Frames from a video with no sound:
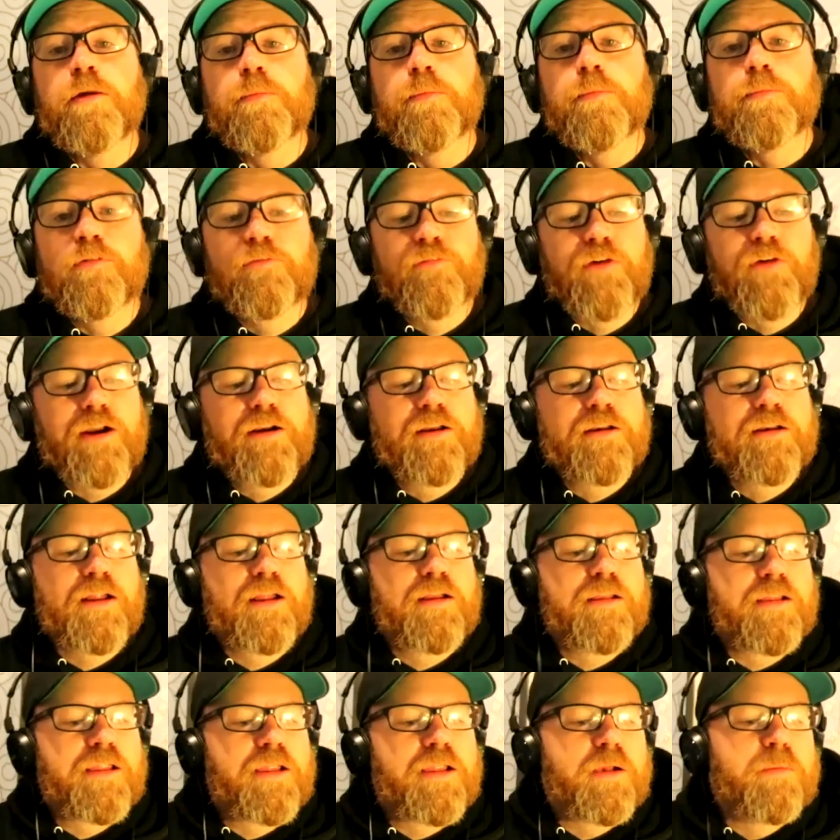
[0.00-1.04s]
provided a
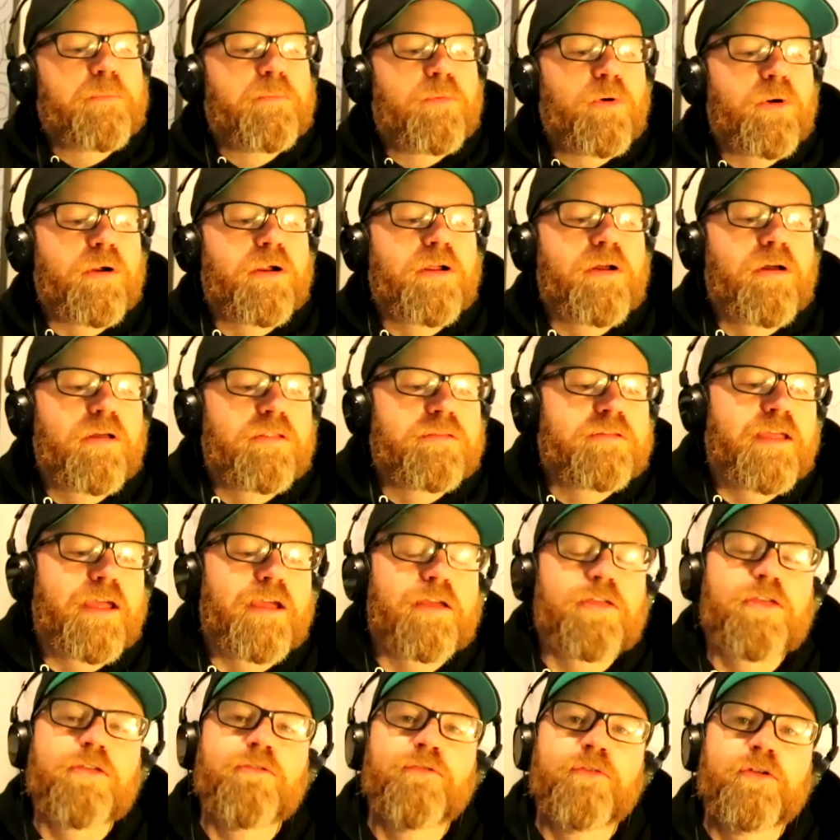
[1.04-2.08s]
little more context